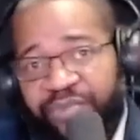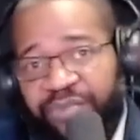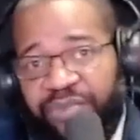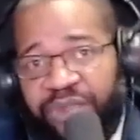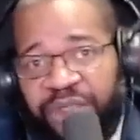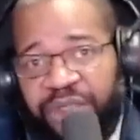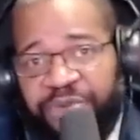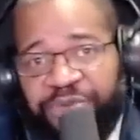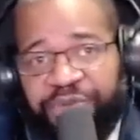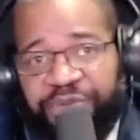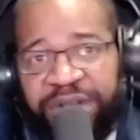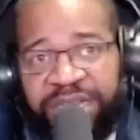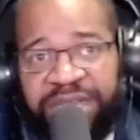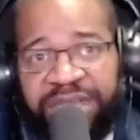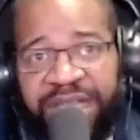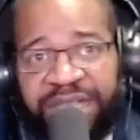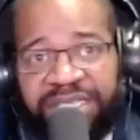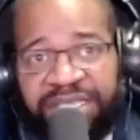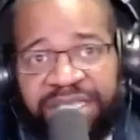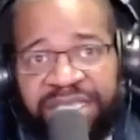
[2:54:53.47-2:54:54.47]
friend
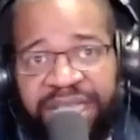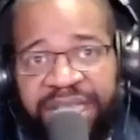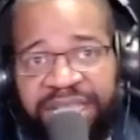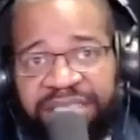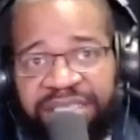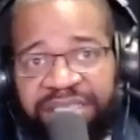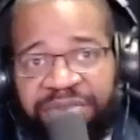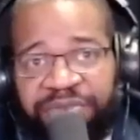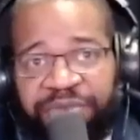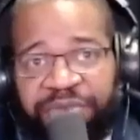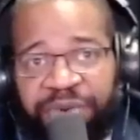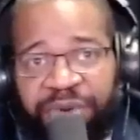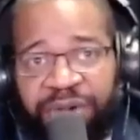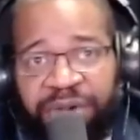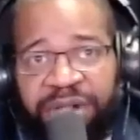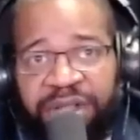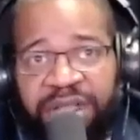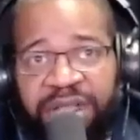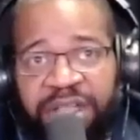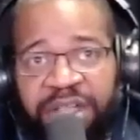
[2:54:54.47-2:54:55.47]
Dr. Dyson for
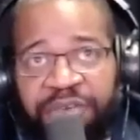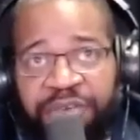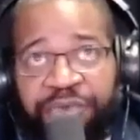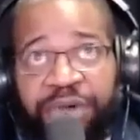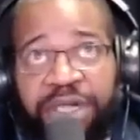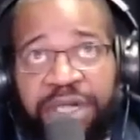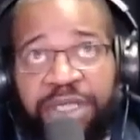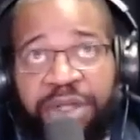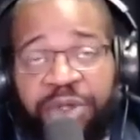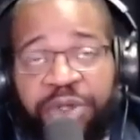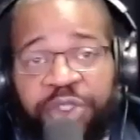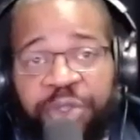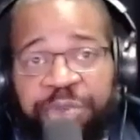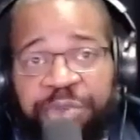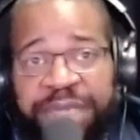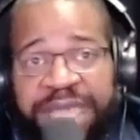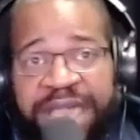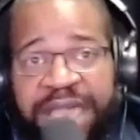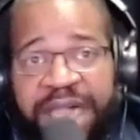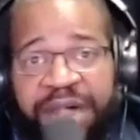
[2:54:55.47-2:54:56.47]
closing
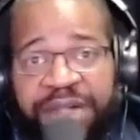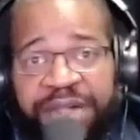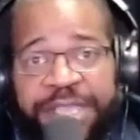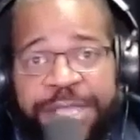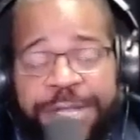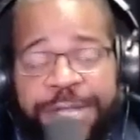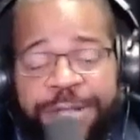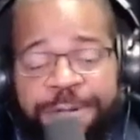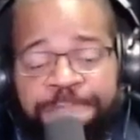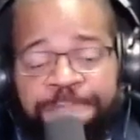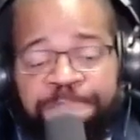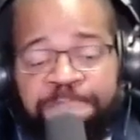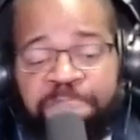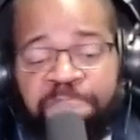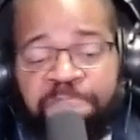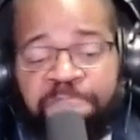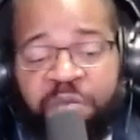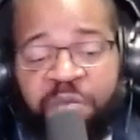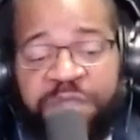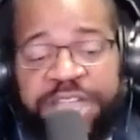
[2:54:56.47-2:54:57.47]
me out here.
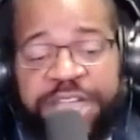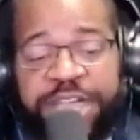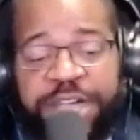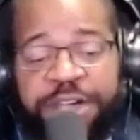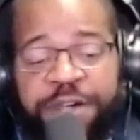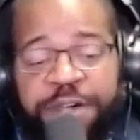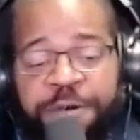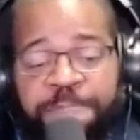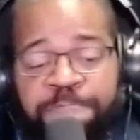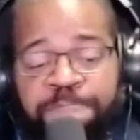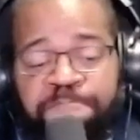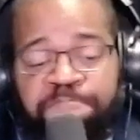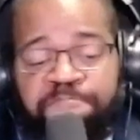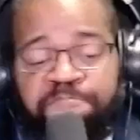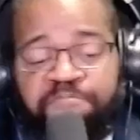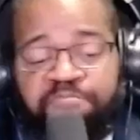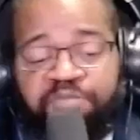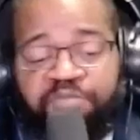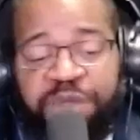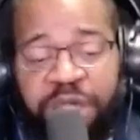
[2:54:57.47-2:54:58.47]

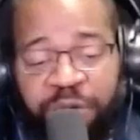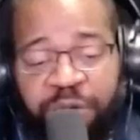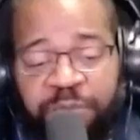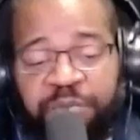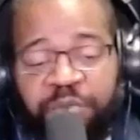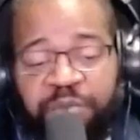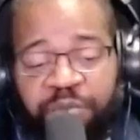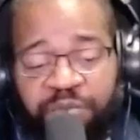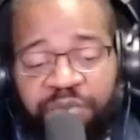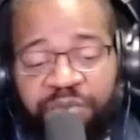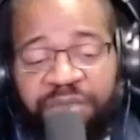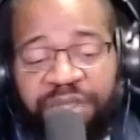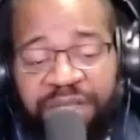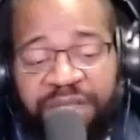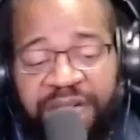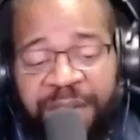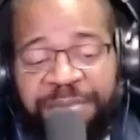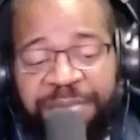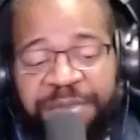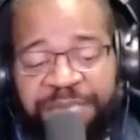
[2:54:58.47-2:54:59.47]
I'll
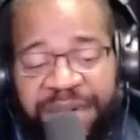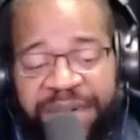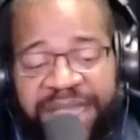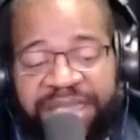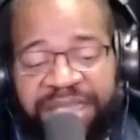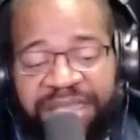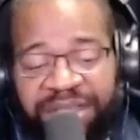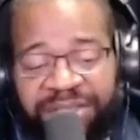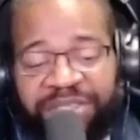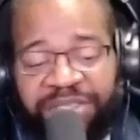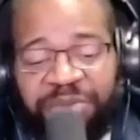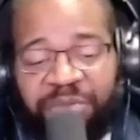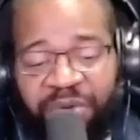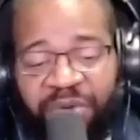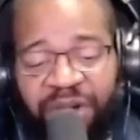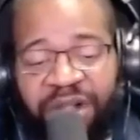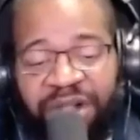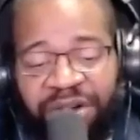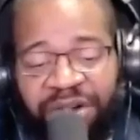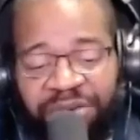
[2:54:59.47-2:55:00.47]
be back here
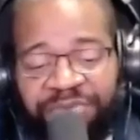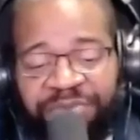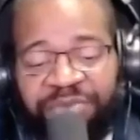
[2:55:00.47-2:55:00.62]
tomorrow,